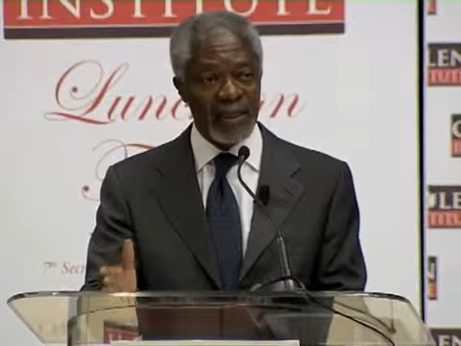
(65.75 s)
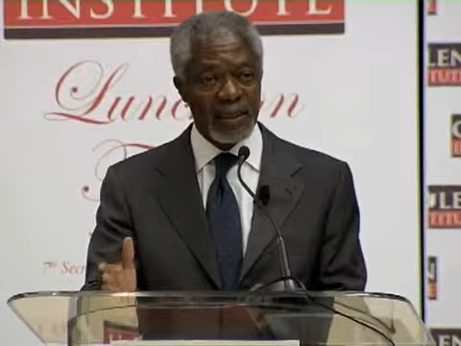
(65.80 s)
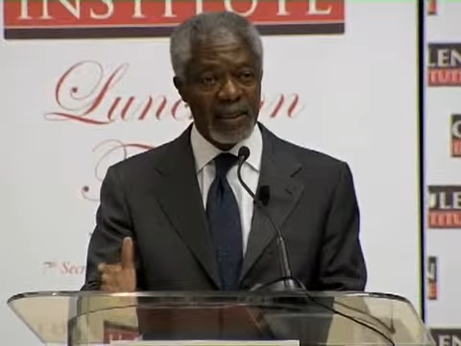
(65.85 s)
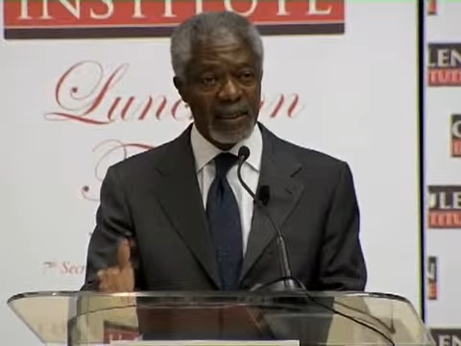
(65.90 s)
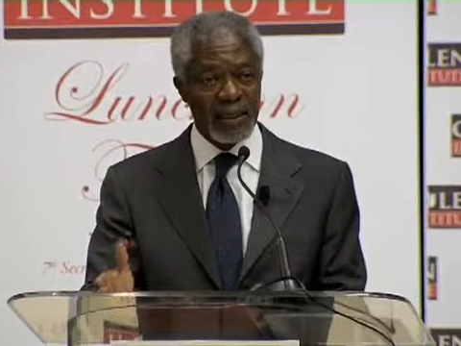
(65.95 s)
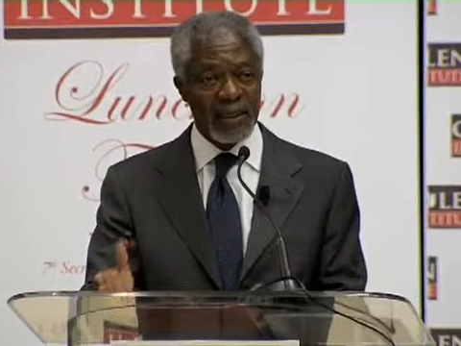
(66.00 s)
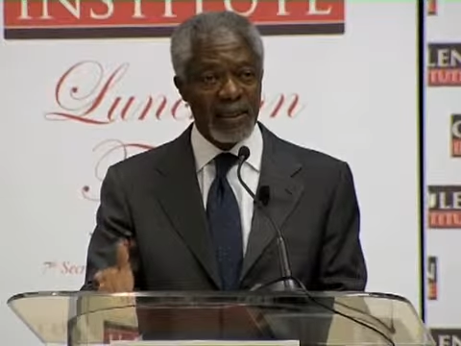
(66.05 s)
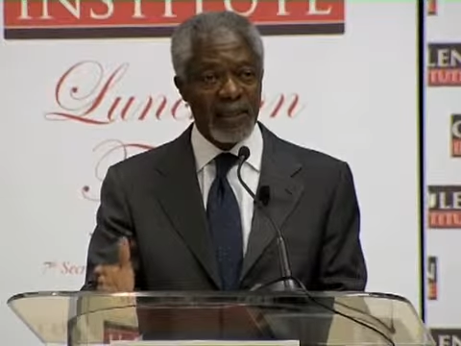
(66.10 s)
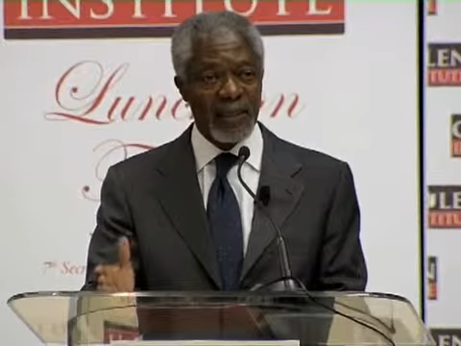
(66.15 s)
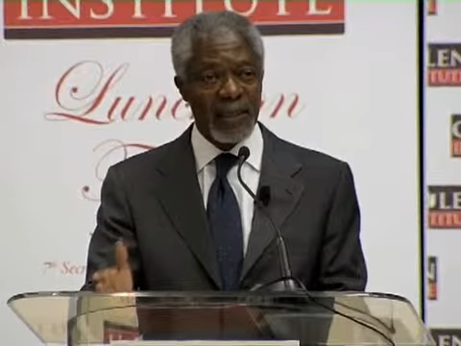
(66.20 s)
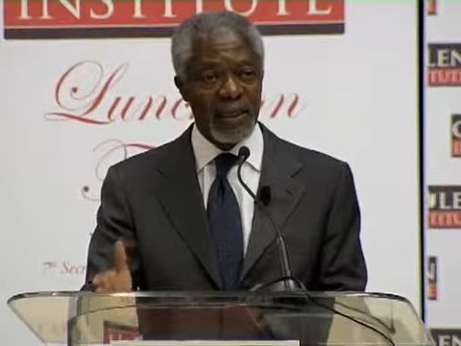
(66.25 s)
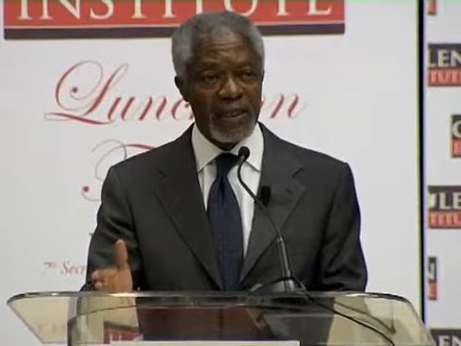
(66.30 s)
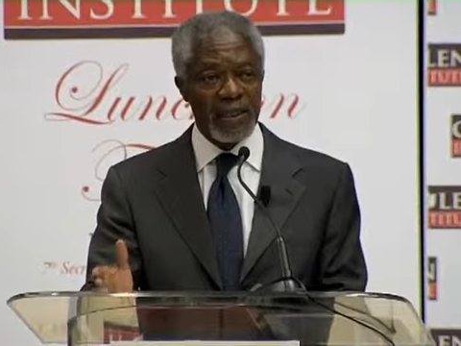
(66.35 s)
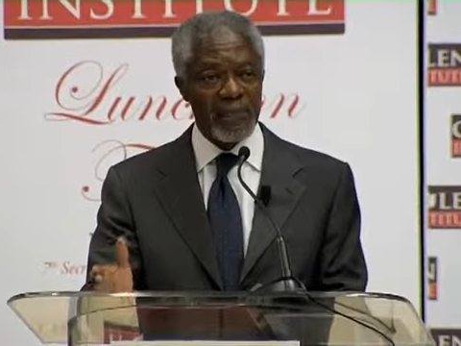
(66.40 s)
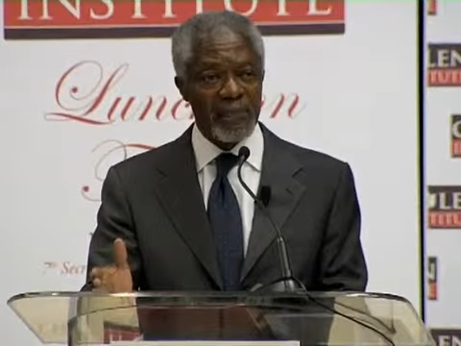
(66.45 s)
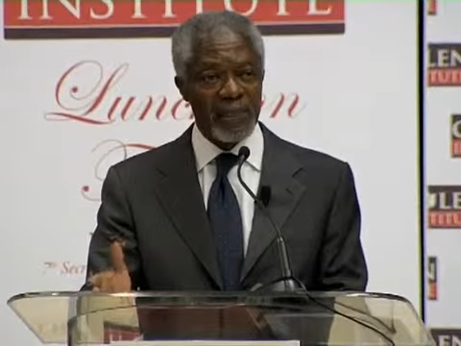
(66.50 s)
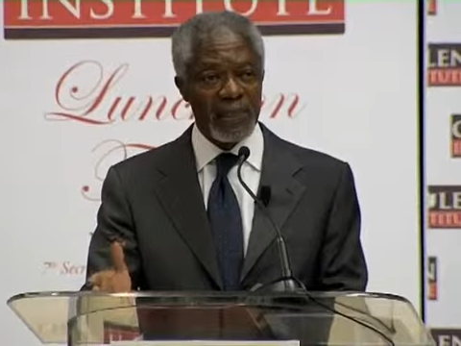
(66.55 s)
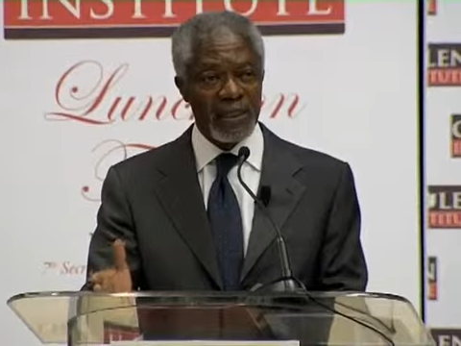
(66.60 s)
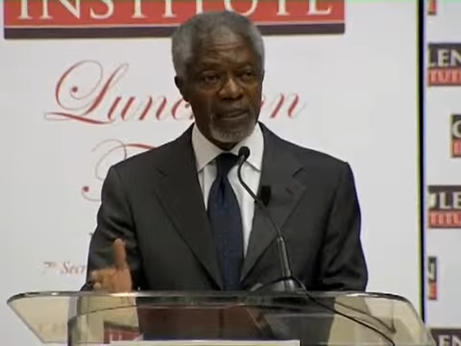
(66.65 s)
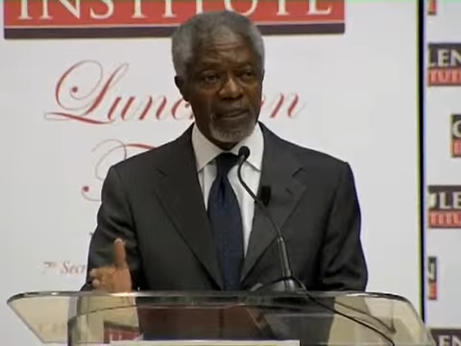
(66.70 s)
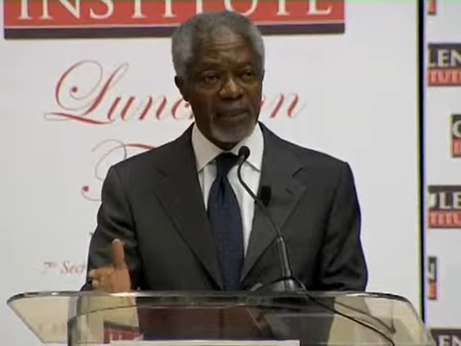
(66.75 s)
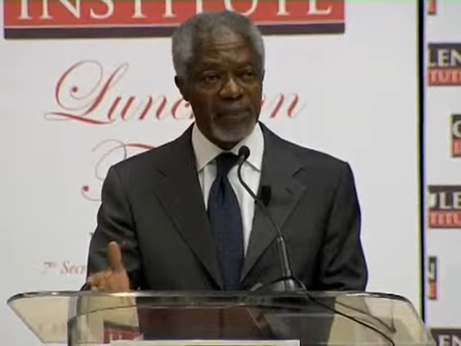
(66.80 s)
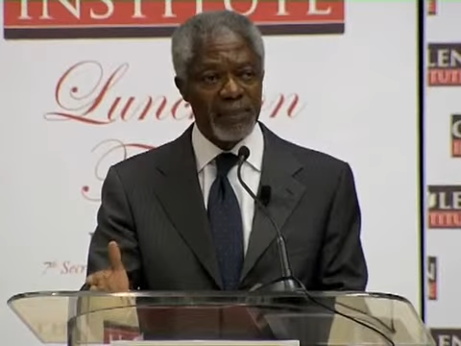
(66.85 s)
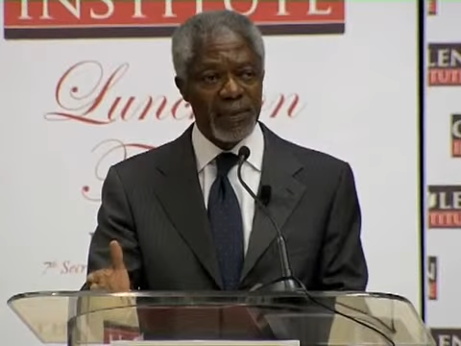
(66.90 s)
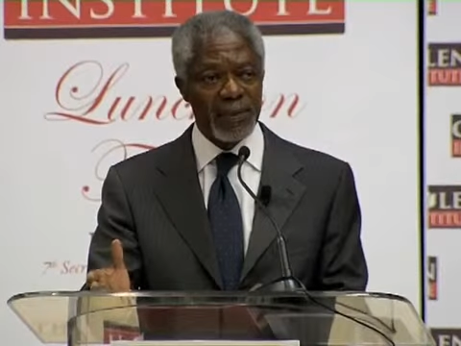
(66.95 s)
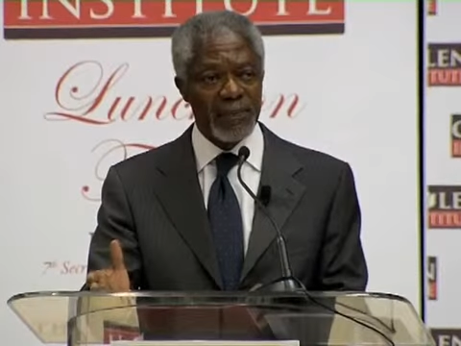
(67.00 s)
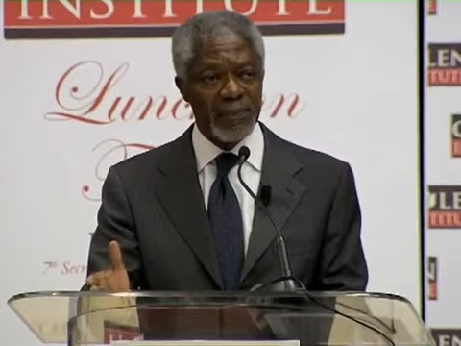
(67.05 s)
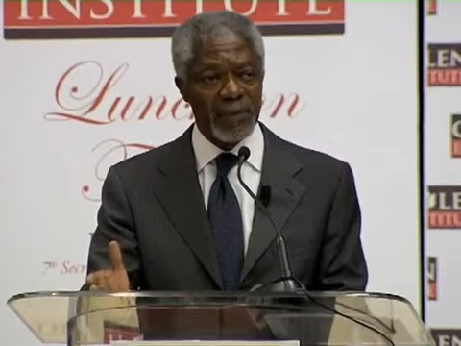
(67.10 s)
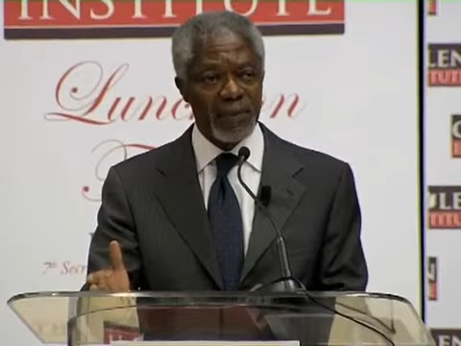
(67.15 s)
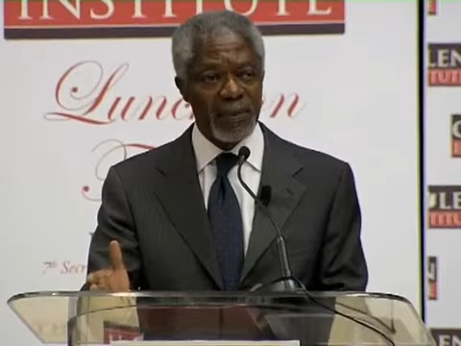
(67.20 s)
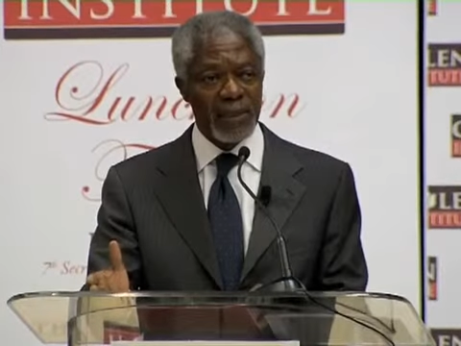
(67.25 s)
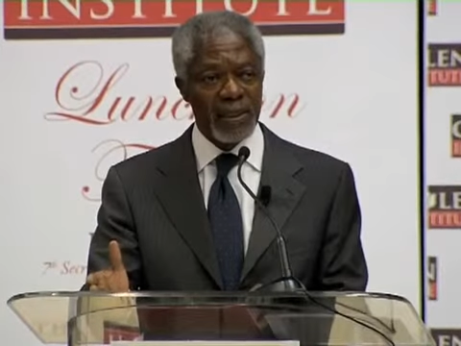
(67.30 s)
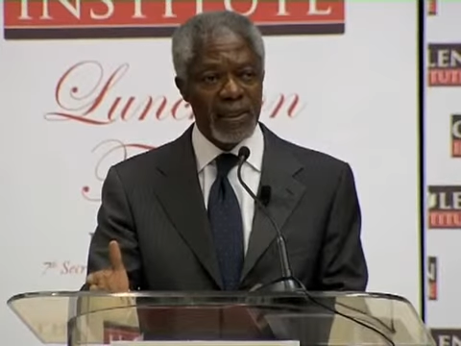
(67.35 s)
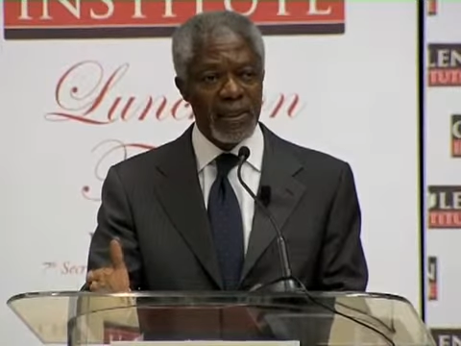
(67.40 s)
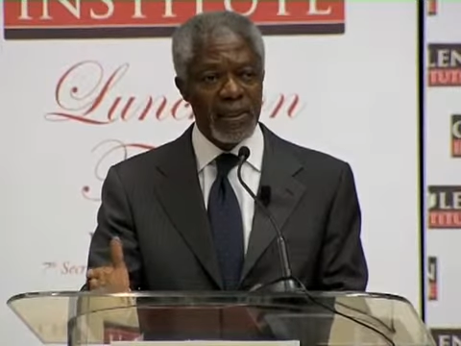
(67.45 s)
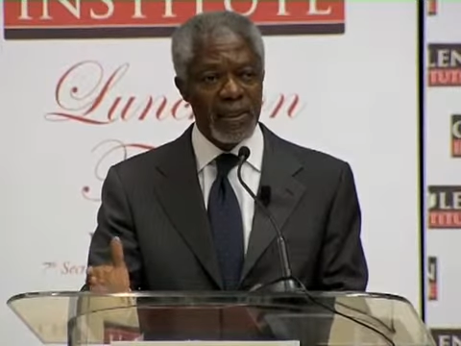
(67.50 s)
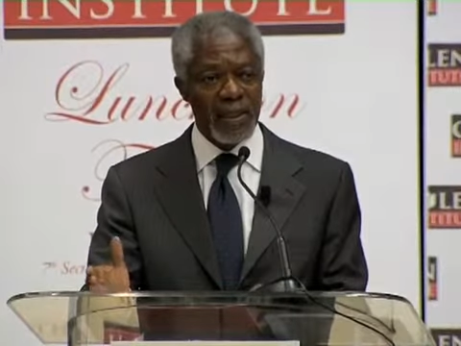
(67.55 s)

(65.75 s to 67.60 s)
kills about 1 million people